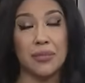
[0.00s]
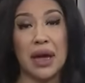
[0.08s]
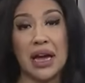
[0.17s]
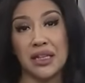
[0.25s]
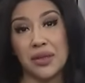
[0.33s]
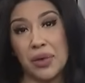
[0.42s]

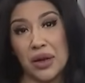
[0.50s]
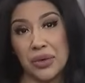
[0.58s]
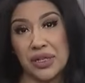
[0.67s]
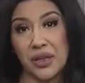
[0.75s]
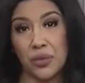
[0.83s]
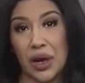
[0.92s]
impacted by
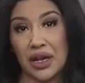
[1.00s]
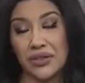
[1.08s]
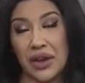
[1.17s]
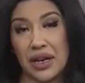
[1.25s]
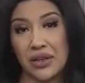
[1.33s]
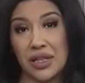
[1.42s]
recent
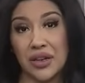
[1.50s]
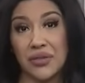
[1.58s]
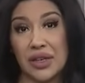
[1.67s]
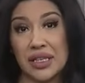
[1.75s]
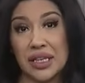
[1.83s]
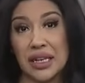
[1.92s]
wildfires
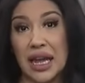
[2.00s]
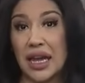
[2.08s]
can visit